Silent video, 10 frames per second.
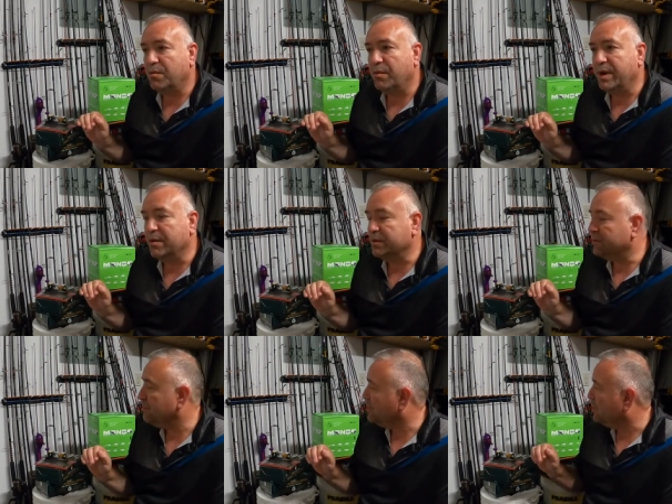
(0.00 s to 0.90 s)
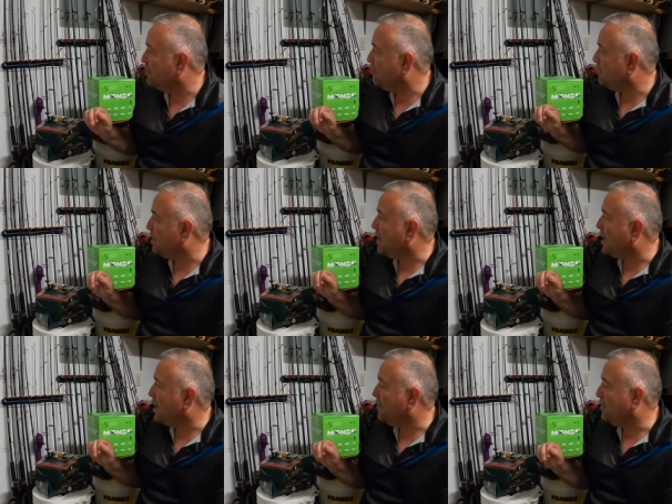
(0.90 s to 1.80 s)
reels that I
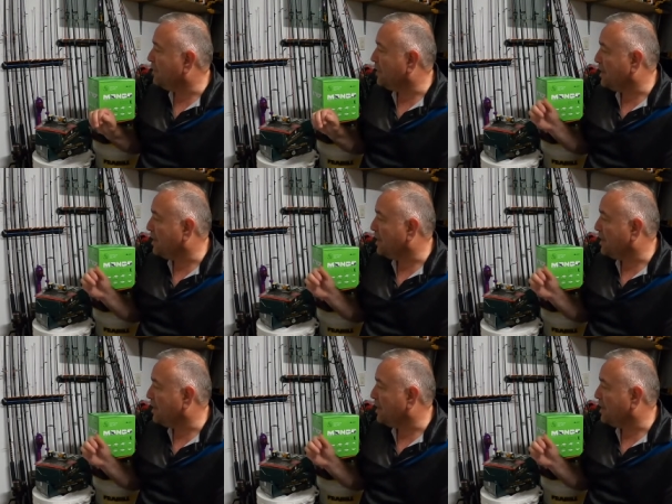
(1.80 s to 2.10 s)
have there.